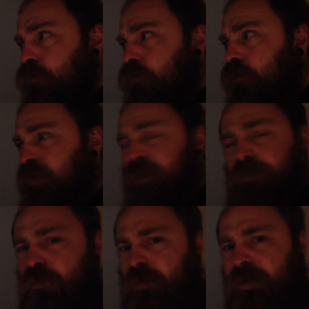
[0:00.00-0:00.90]
or
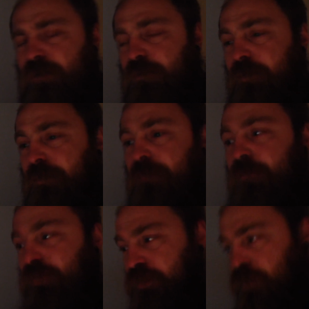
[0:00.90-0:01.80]
84, I can't remember,
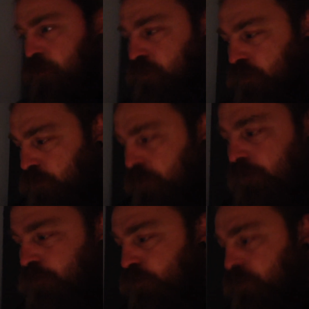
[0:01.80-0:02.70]
which is also
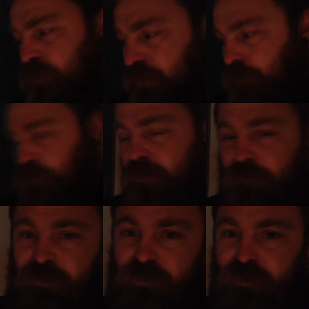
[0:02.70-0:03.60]
ground floor, the same
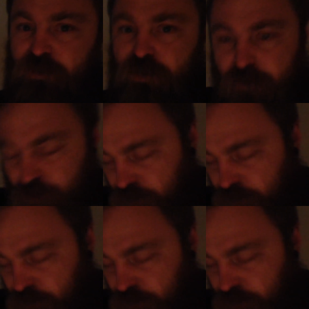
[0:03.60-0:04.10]
apartment as this,